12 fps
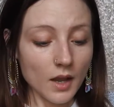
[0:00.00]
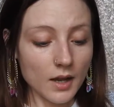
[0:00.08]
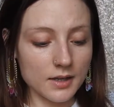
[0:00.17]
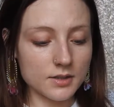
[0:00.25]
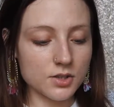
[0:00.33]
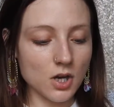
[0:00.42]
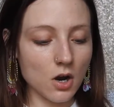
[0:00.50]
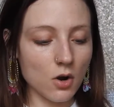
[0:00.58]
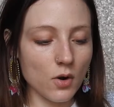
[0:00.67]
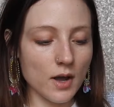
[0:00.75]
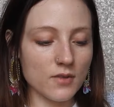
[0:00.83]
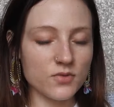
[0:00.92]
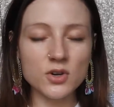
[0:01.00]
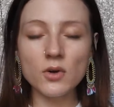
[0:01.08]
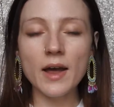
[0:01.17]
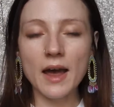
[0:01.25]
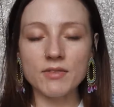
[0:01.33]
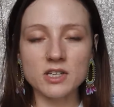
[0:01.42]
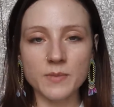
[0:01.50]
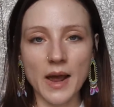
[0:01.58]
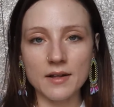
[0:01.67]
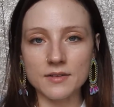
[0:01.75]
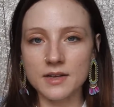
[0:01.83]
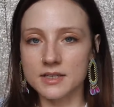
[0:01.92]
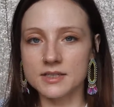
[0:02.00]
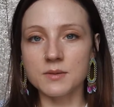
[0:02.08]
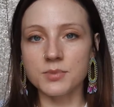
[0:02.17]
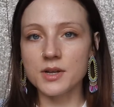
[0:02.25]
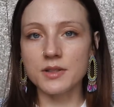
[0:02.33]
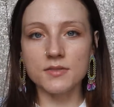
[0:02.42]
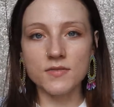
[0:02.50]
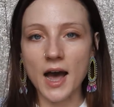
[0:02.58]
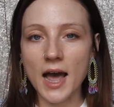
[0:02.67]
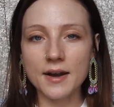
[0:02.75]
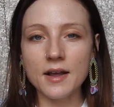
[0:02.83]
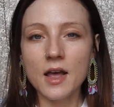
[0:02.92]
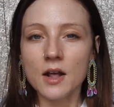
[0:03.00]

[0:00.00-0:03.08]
And so if you don't have this palette, that is completely fine.